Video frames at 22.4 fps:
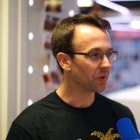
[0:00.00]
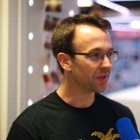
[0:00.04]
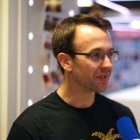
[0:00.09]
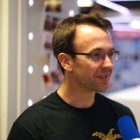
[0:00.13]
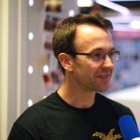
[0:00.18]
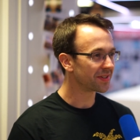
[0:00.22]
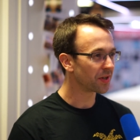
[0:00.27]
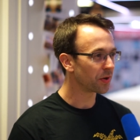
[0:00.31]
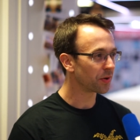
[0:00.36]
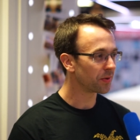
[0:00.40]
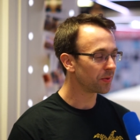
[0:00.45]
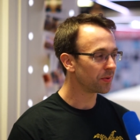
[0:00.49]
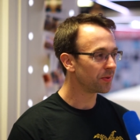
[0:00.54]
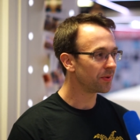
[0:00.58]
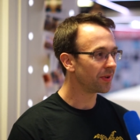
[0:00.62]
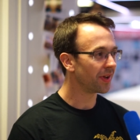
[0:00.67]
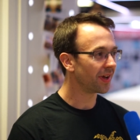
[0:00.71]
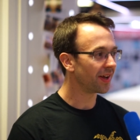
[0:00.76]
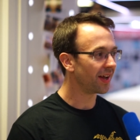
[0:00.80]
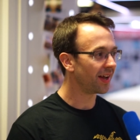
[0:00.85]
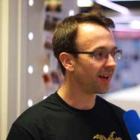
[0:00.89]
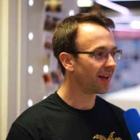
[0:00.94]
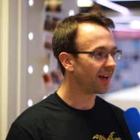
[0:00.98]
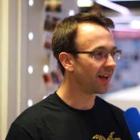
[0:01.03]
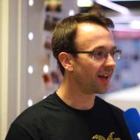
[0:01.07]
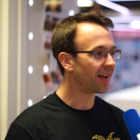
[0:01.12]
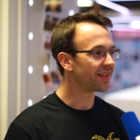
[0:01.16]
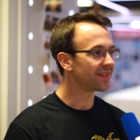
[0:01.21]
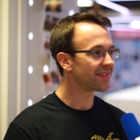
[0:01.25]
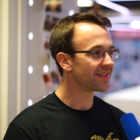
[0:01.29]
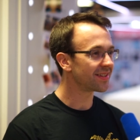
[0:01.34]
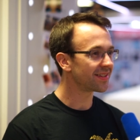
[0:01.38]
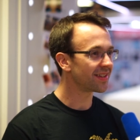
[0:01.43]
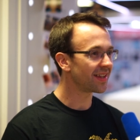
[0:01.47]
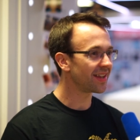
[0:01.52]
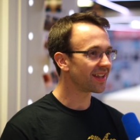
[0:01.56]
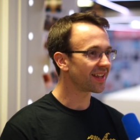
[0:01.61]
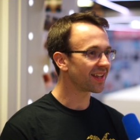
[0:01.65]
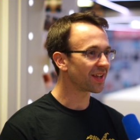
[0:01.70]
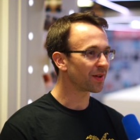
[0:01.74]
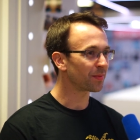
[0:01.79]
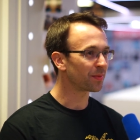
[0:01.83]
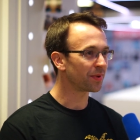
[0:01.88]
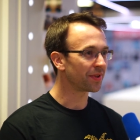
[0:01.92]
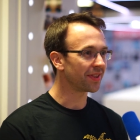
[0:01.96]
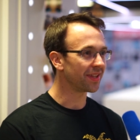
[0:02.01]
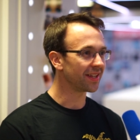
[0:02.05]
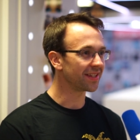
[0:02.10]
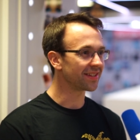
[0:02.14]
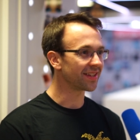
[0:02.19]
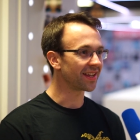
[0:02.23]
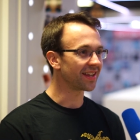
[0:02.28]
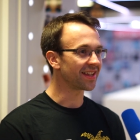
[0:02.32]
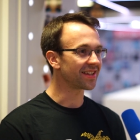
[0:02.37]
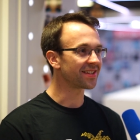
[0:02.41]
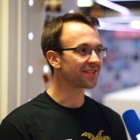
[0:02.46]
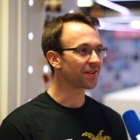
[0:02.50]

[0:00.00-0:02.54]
So I'll say a couple of things, I guess.